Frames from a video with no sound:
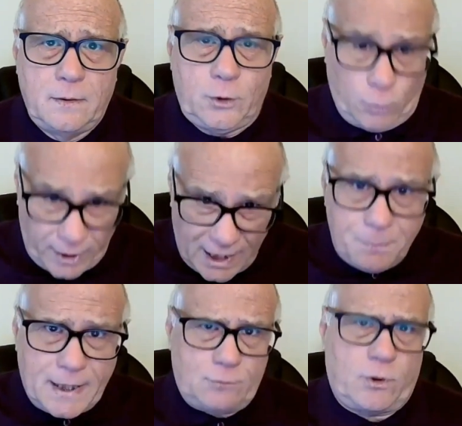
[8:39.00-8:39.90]
to
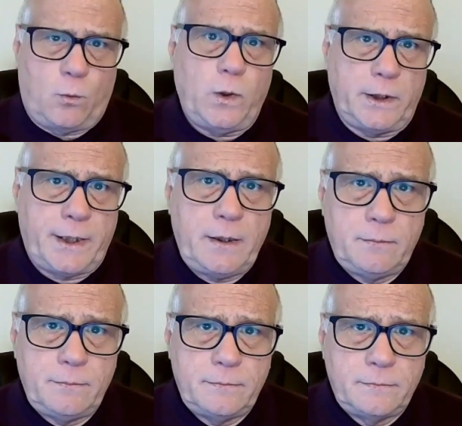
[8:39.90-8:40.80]
keep that tranquility.
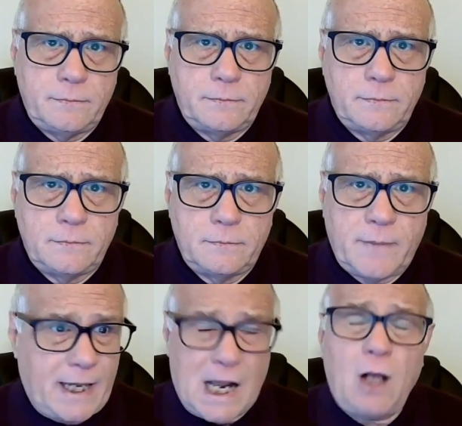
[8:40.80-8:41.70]

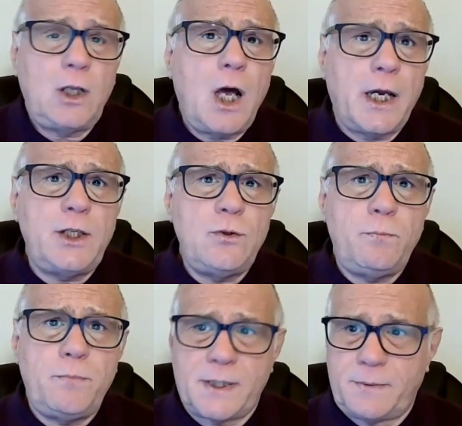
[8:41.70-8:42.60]
Because how long can
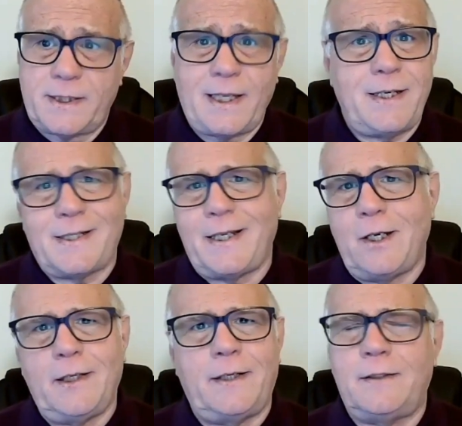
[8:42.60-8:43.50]
you stay
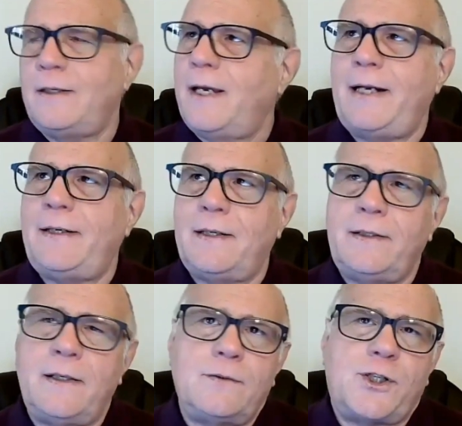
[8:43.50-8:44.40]
still and
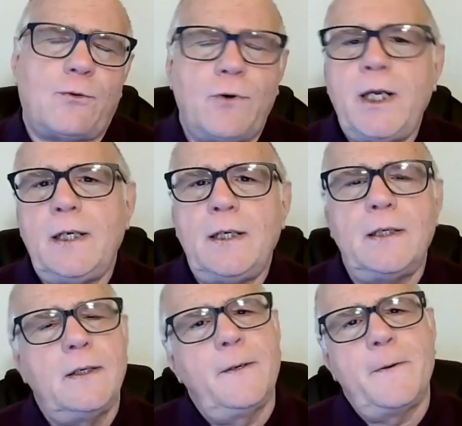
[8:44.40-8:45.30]
serene
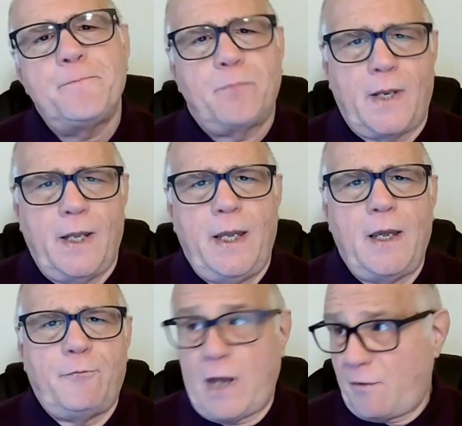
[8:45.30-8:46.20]

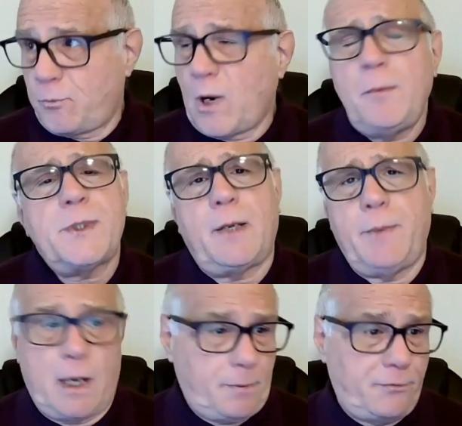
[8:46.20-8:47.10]
if you have problems
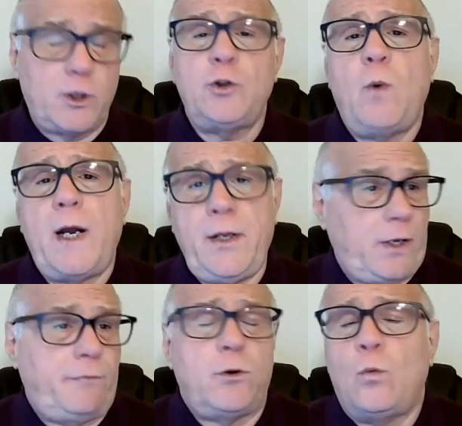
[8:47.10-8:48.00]
coming up, if you don't do anything,
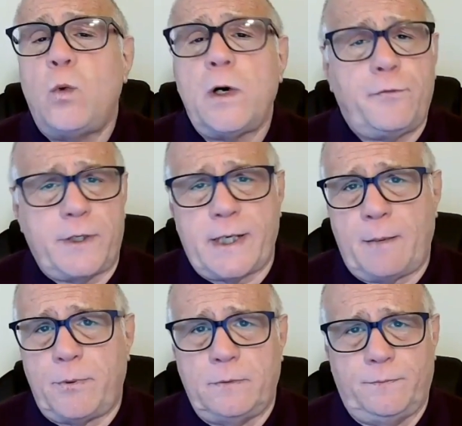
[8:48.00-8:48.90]
if you don't work, for
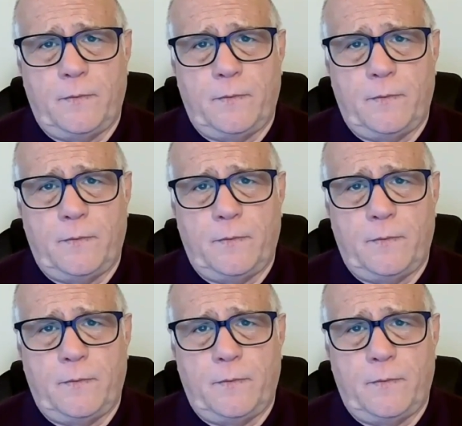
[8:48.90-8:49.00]
example?